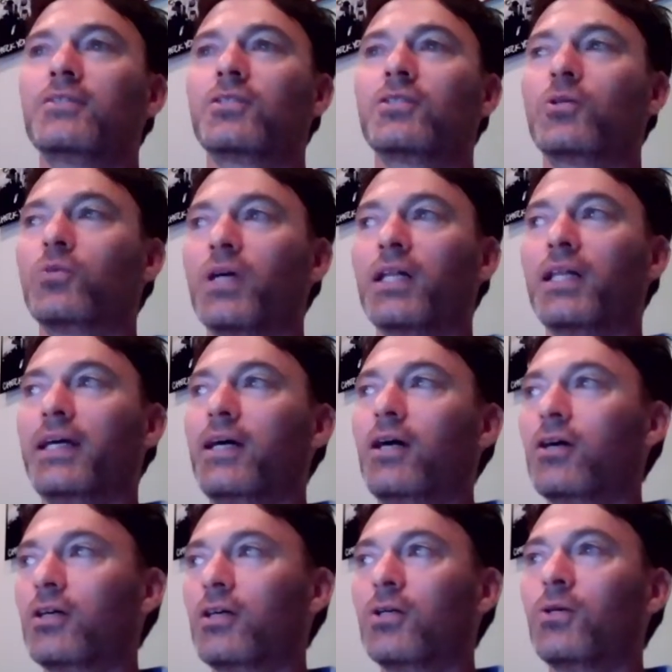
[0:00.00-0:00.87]
So
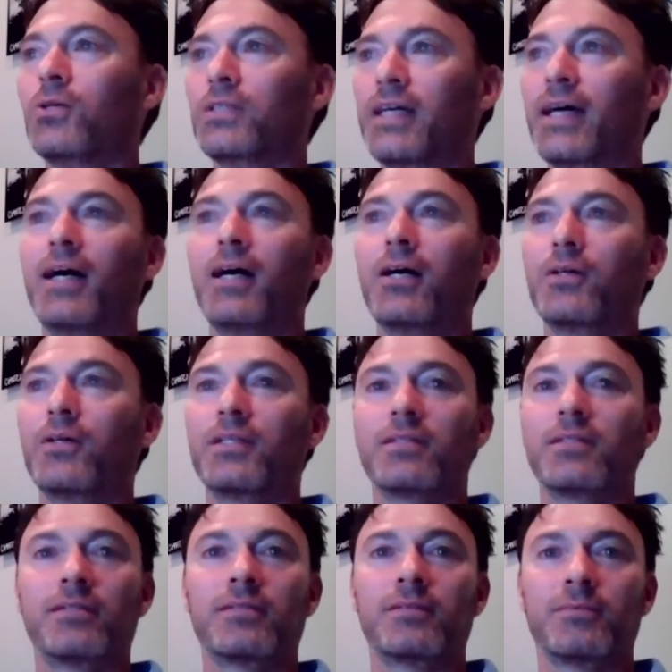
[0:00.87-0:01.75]
really our goal now
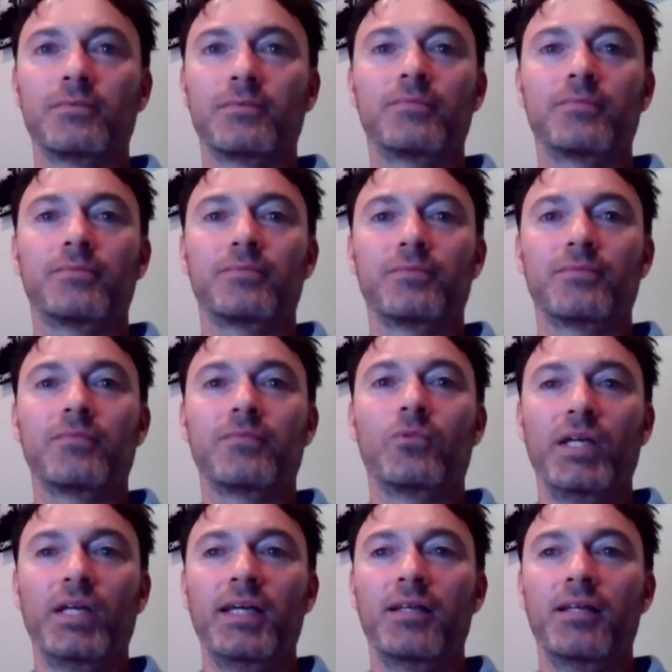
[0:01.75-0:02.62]
is
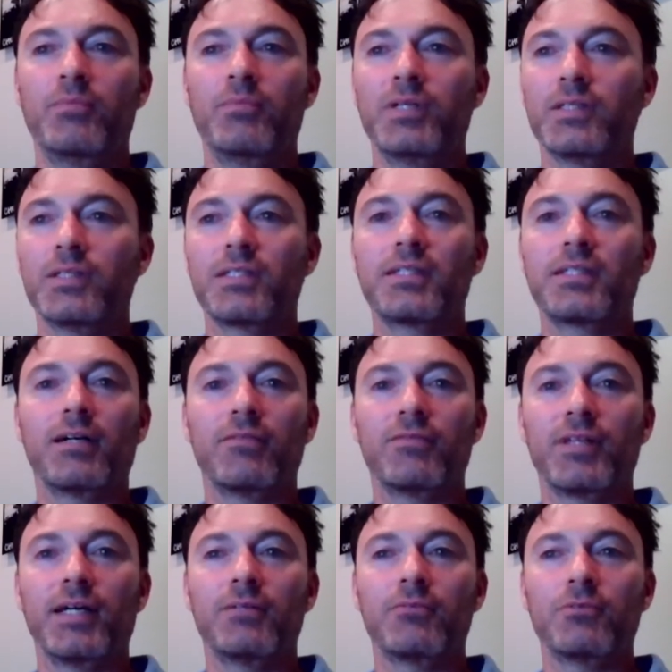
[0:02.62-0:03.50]
we need to build
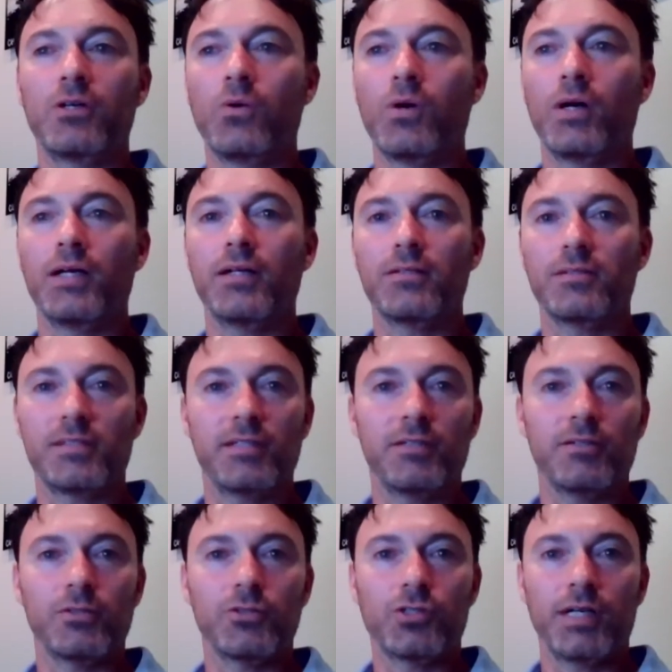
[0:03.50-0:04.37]
stuff that requires
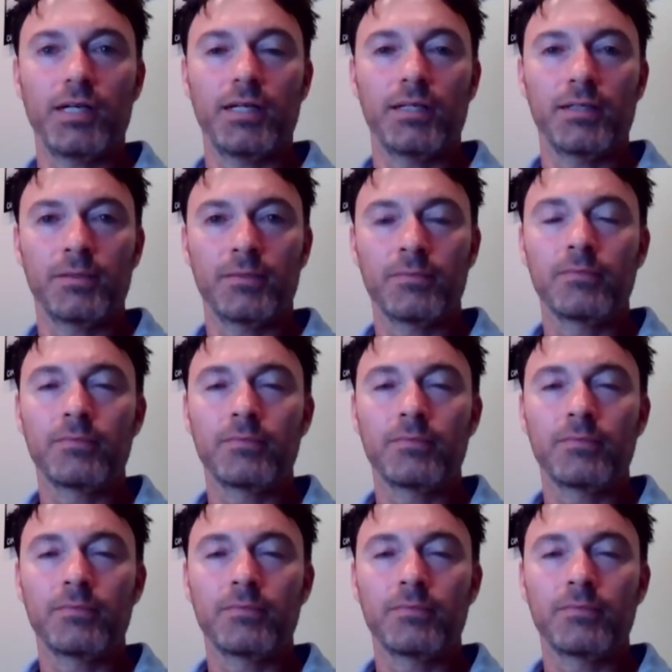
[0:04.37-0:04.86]
zero training.